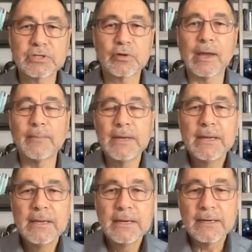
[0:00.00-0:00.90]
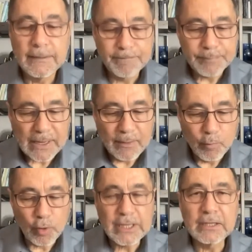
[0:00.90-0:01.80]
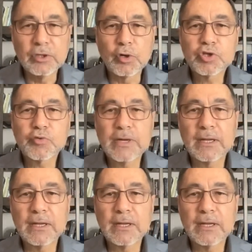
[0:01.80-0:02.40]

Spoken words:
So I'm working and nurturing